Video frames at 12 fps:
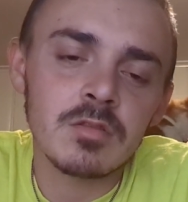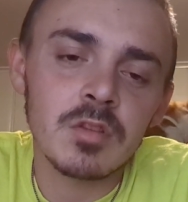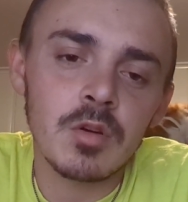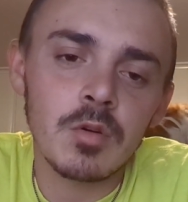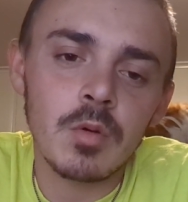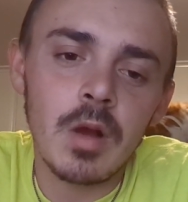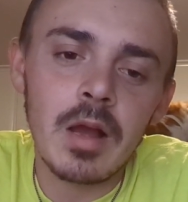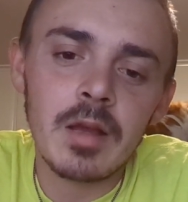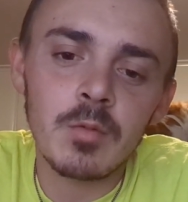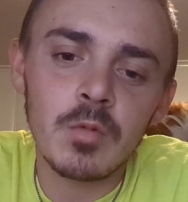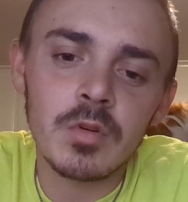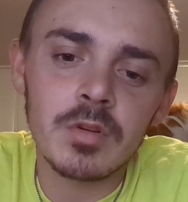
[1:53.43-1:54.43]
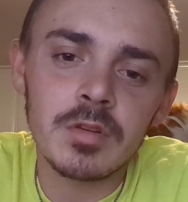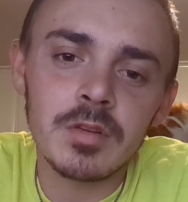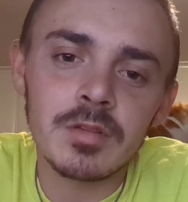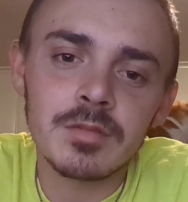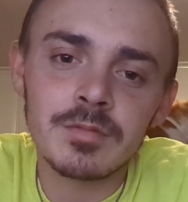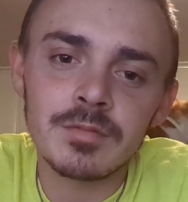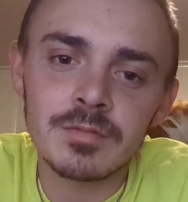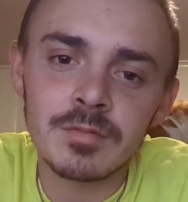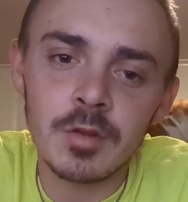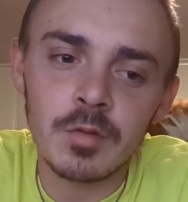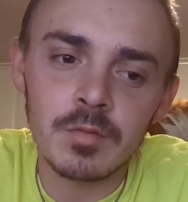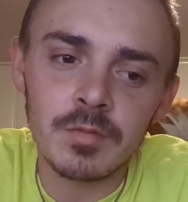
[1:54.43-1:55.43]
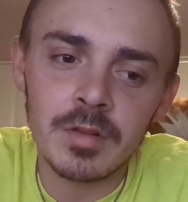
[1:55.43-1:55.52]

So I would, you know,